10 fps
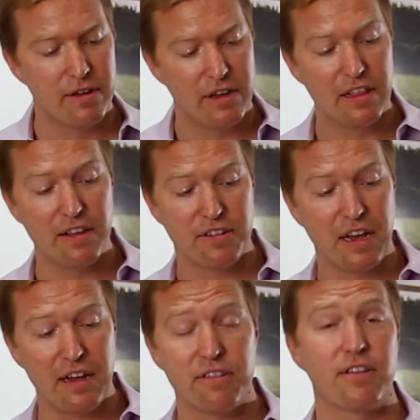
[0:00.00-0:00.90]
in this
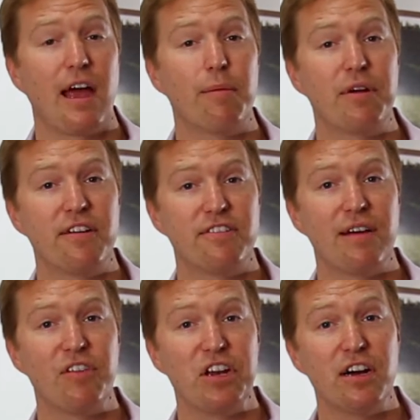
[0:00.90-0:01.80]
case Cabernet
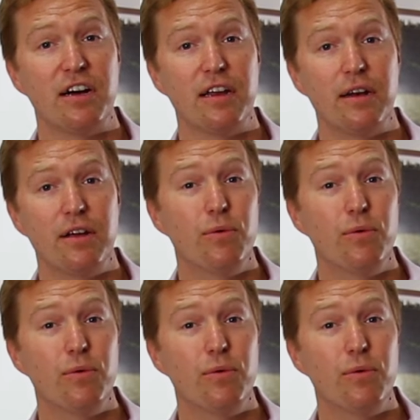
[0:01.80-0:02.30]
Sauvignon,